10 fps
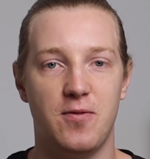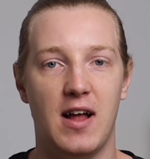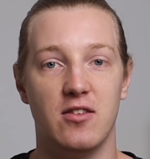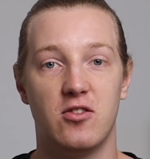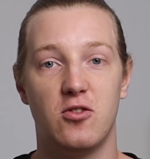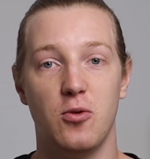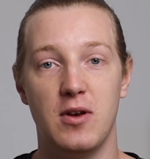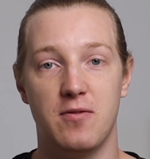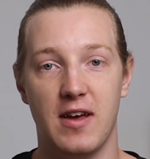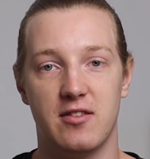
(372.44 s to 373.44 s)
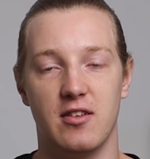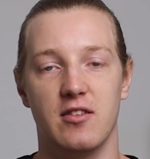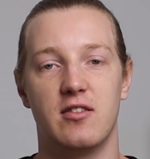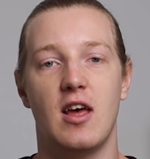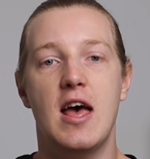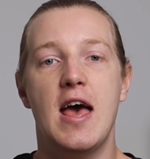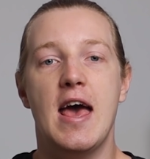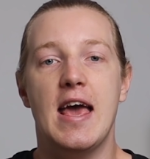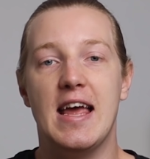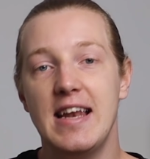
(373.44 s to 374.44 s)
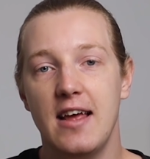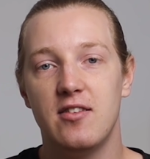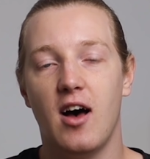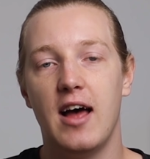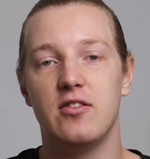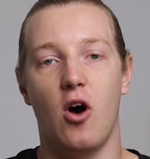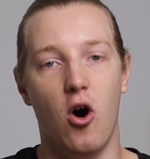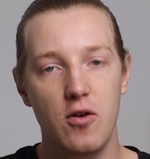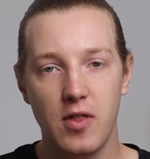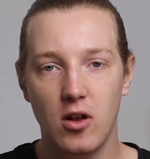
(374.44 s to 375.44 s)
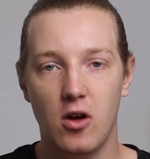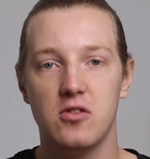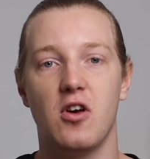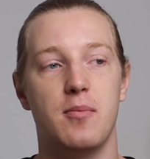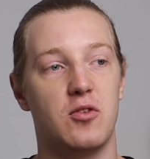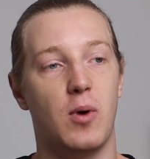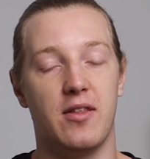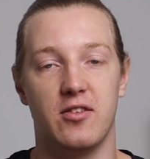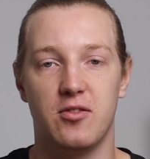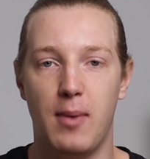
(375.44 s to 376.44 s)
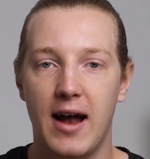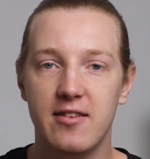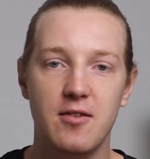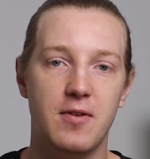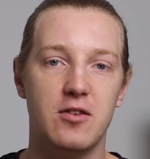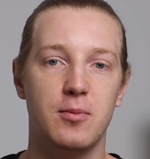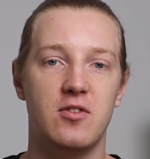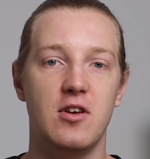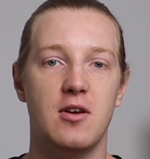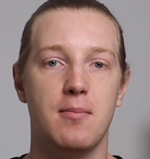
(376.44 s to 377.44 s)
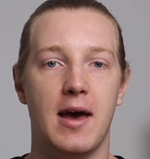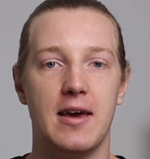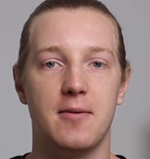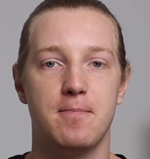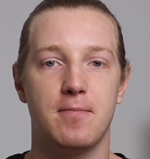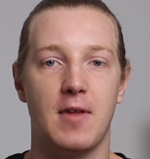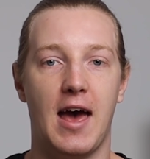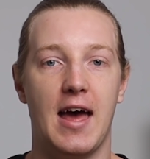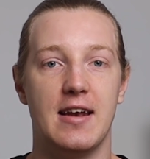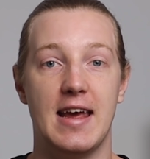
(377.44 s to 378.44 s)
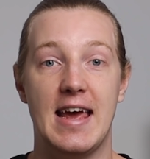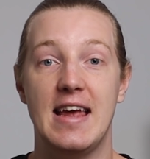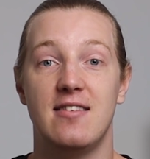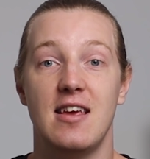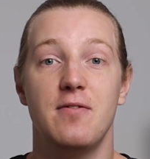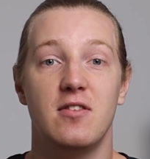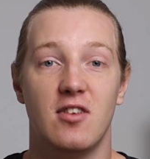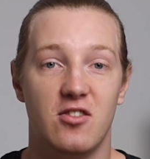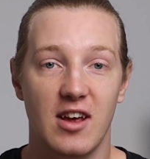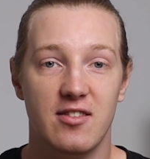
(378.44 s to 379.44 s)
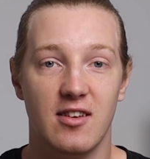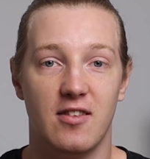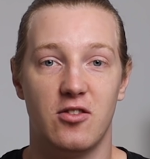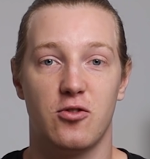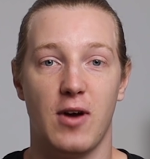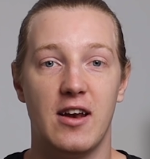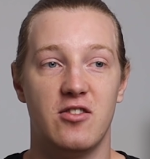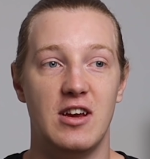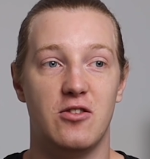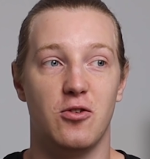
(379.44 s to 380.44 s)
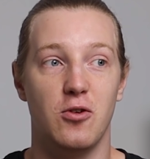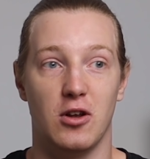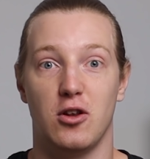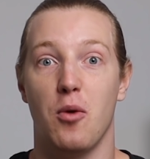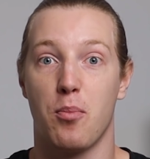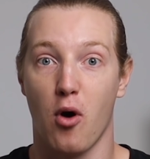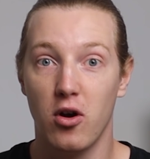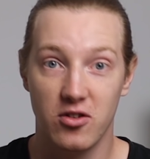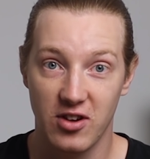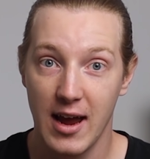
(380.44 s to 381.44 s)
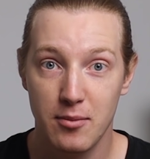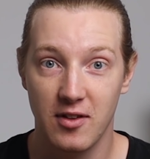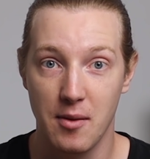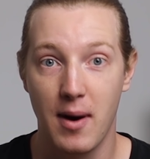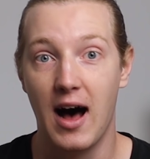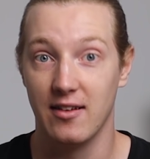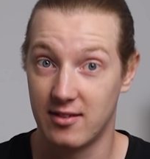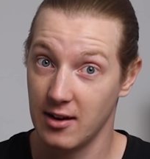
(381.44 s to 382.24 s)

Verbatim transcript: funds to investors. In his eyes, over the long term, it's one of the smartest investments you can make, and he's even suggested the strategy to LeBron James in the past.